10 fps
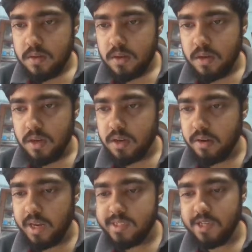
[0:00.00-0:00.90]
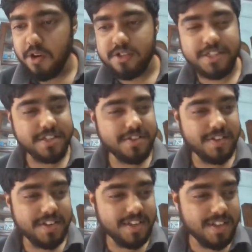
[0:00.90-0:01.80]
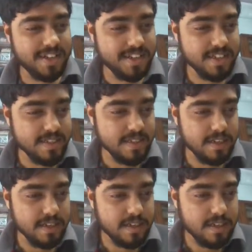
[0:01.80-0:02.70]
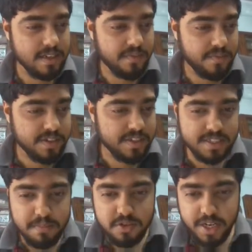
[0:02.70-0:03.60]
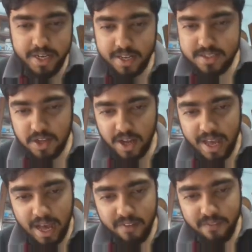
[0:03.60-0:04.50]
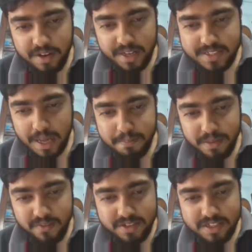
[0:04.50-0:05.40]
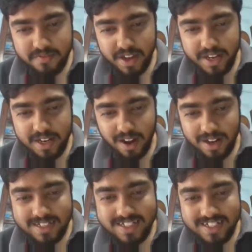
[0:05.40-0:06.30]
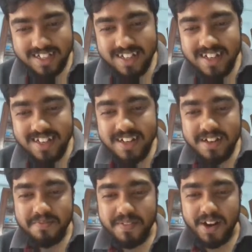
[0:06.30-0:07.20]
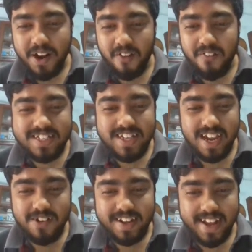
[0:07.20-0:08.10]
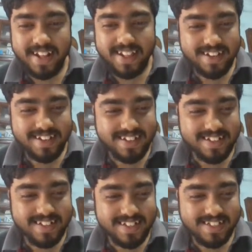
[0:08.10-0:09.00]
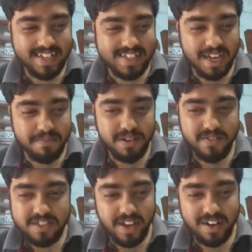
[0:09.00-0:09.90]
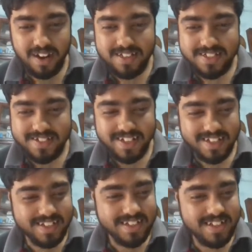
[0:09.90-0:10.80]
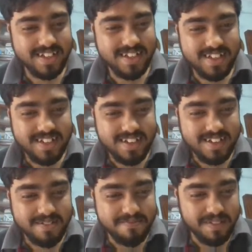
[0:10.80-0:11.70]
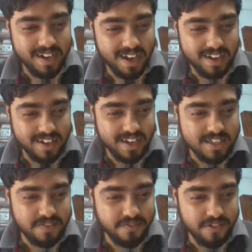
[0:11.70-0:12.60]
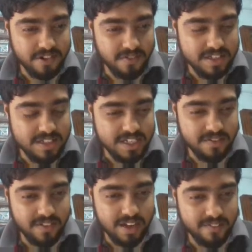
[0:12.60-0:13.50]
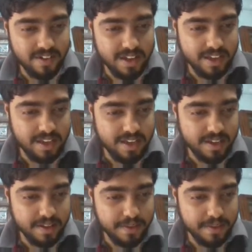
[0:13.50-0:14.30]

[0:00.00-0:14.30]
Clear. Crazy logic. Okay. Which example should I take? So I have one example which is very large, but obviously I won't take that. This is an example which is very large. Okay. But yeah, case 4 was GYYE.